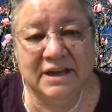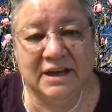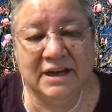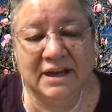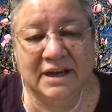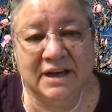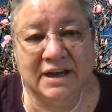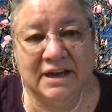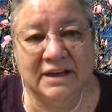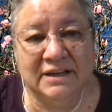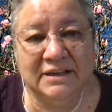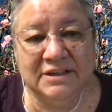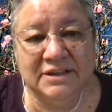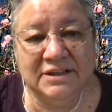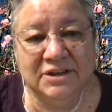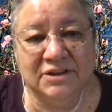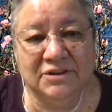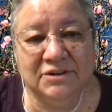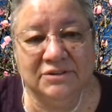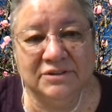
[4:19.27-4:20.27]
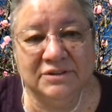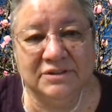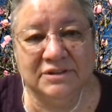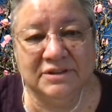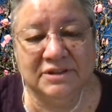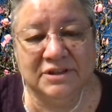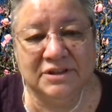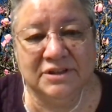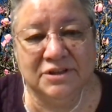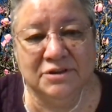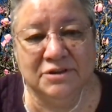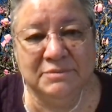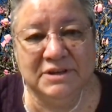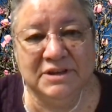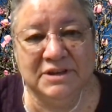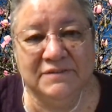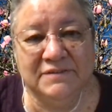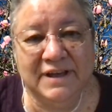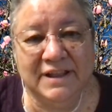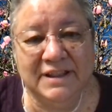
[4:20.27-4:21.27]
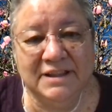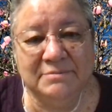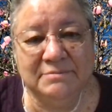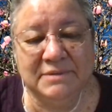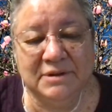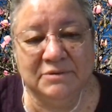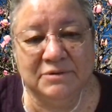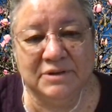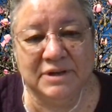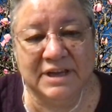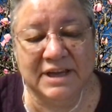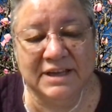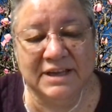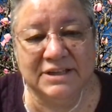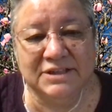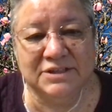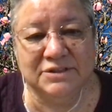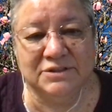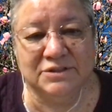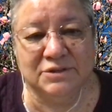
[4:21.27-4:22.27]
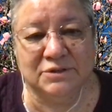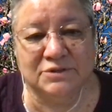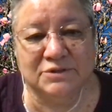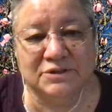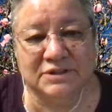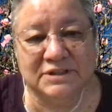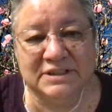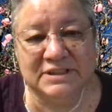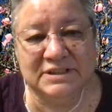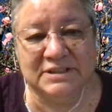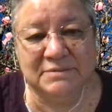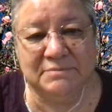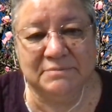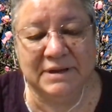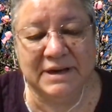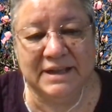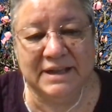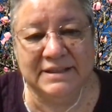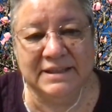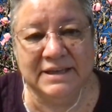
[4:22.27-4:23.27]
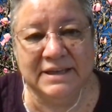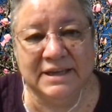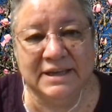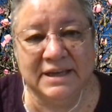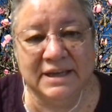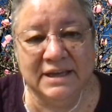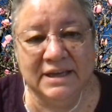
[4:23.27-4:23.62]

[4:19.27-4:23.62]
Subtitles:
you know, human development will get to socialism. But I think